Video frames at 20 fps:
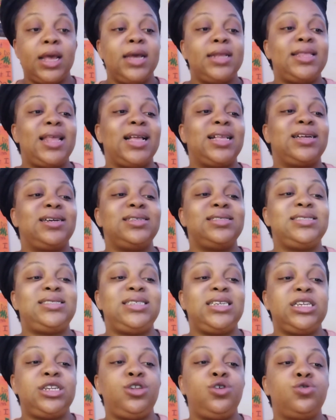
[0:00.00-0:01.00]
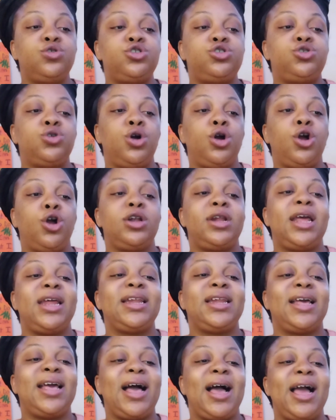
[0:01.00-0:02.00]
that continues to hurt
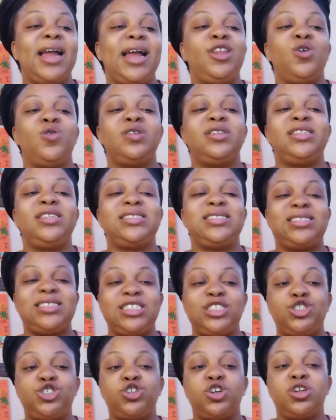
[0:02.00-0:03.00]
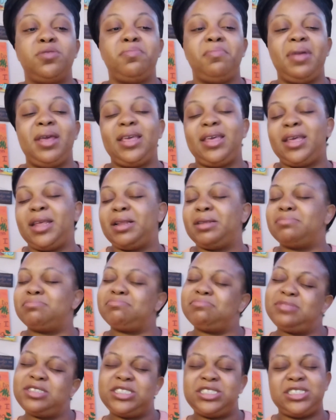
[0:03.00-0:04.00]
and guide your decision making.
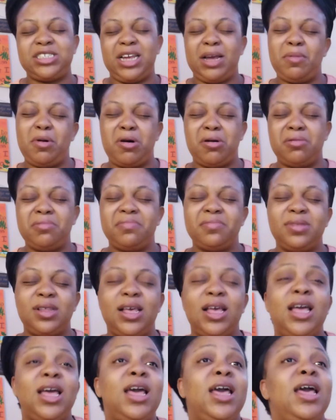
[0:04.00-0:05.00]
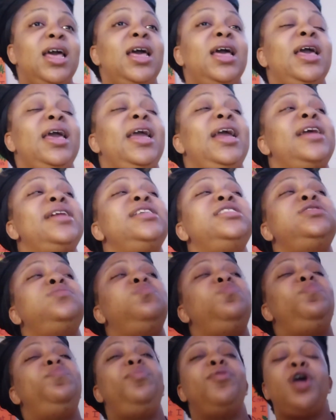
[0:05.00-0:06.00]
Shebo. It is
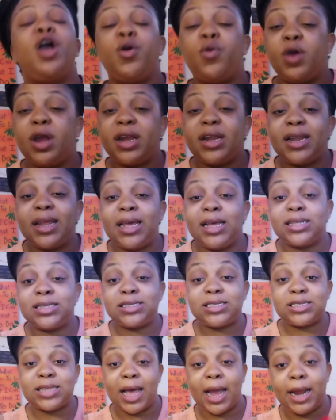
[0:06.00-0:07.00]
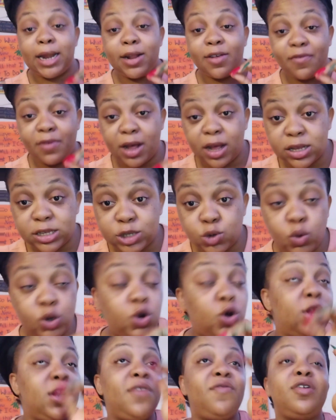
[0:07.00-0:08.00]
buried inside of us. We
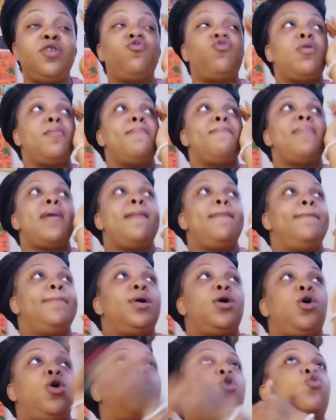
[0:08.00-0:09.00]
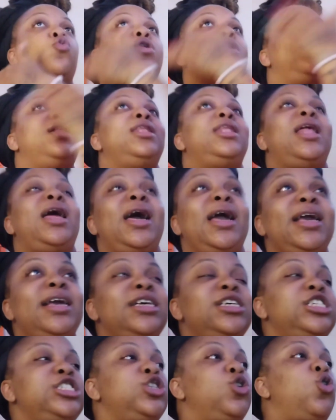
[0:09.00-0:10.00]
don't even remember or
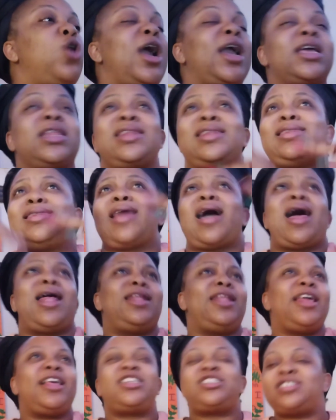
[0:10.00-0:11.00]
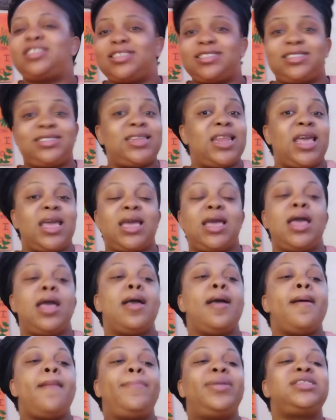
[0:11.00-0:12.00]
realize or acknowledge this thing,
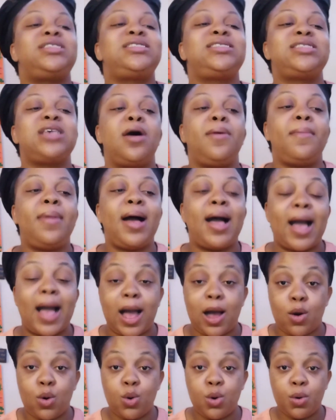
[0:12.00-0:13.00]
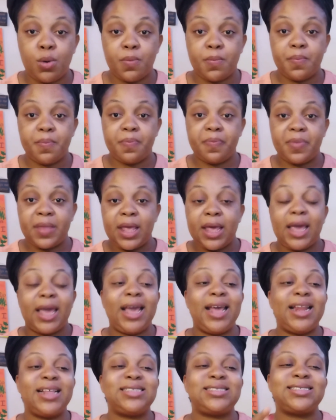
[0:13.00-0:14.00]
but somehow
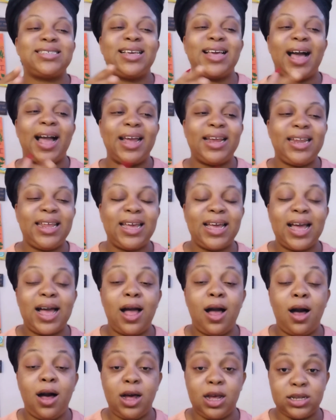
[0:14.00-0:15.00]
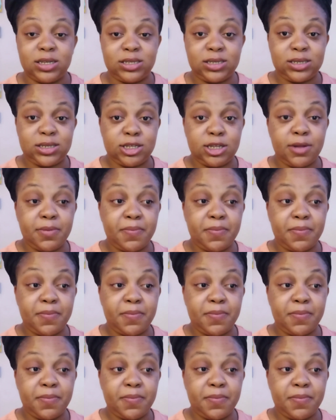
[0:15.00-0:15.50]
it is guiding us